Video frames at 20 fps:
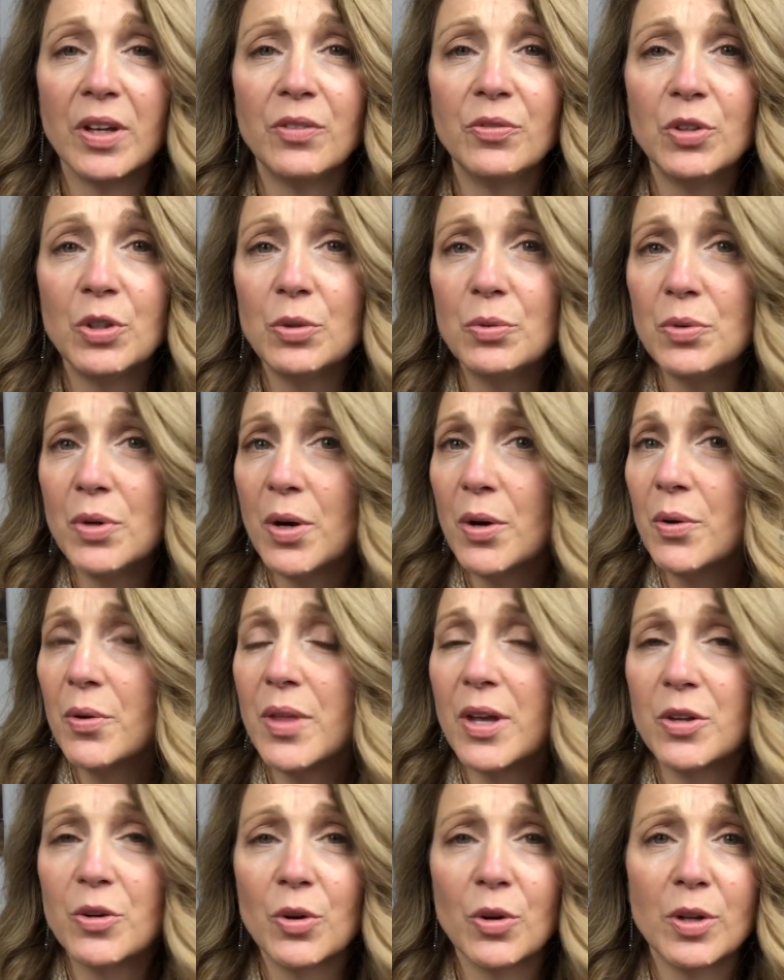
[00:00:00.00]
If you know
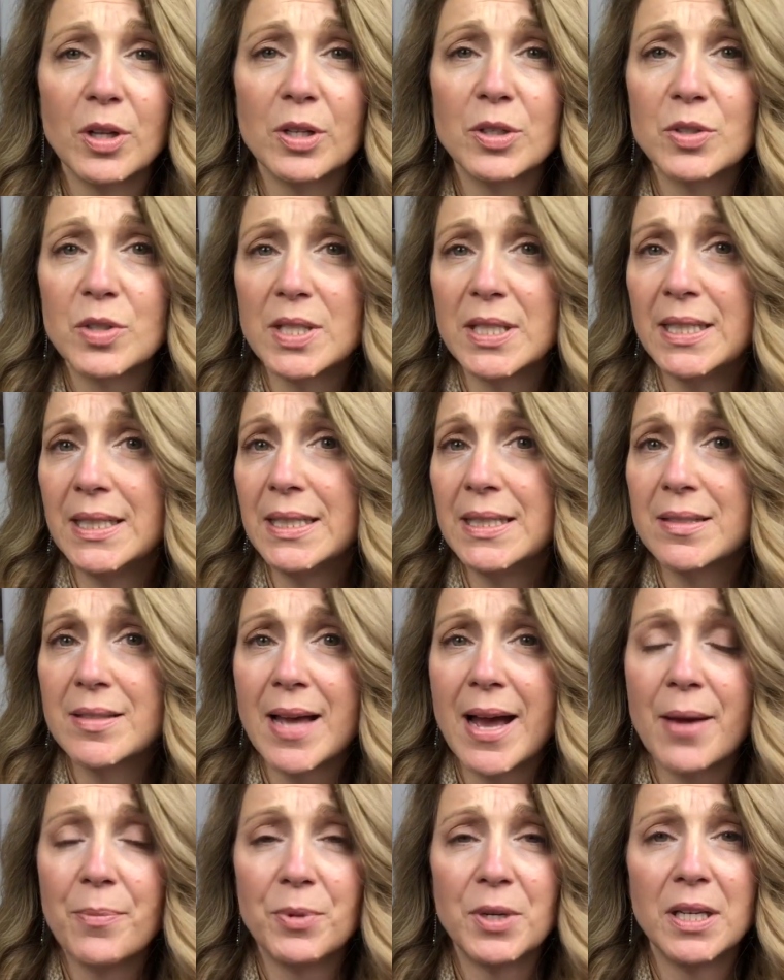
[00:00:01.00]
that your closing is
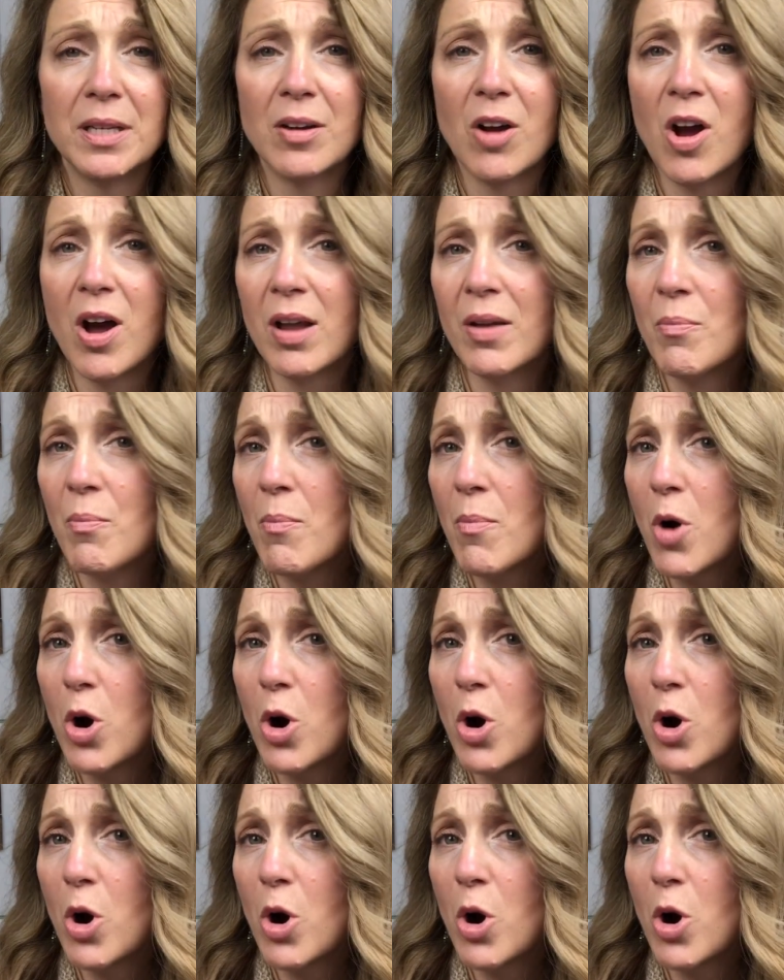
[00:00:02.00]
happening on